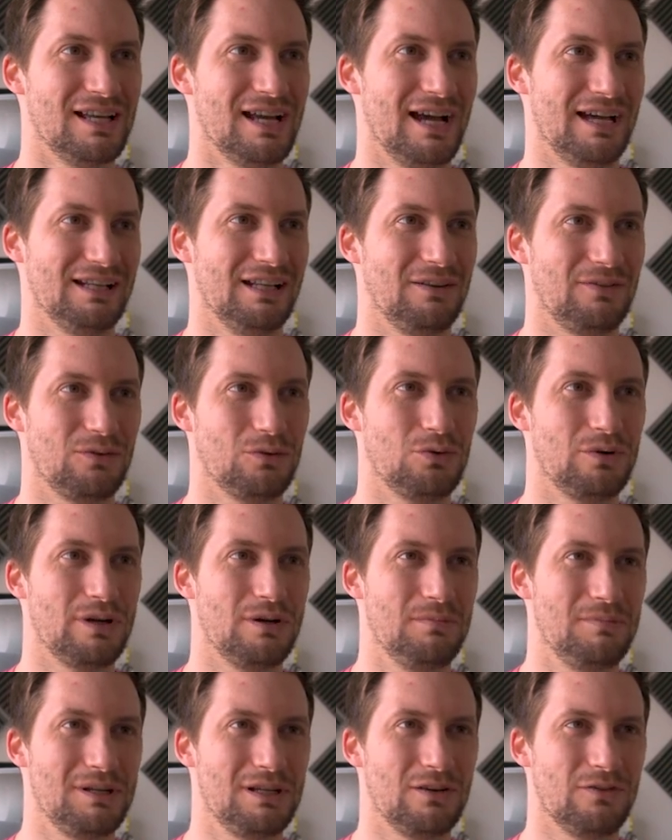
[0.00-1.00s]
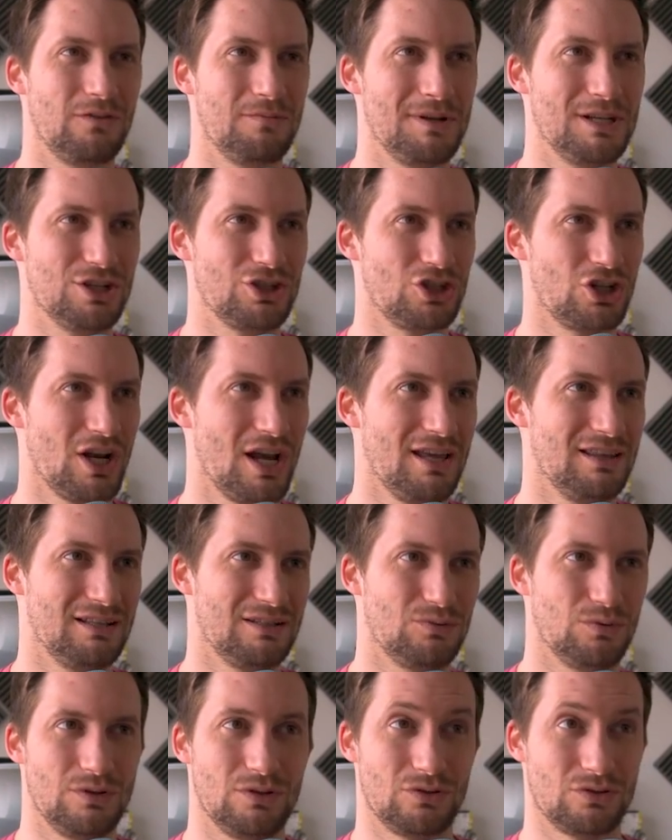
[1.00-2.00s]
and I thought it would be good for me to share
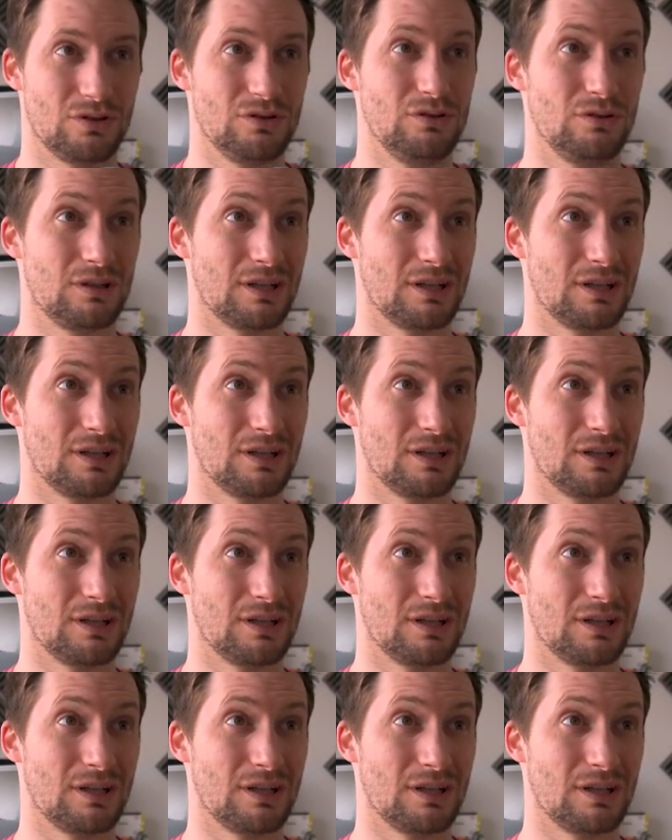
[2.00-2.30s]
this with you so you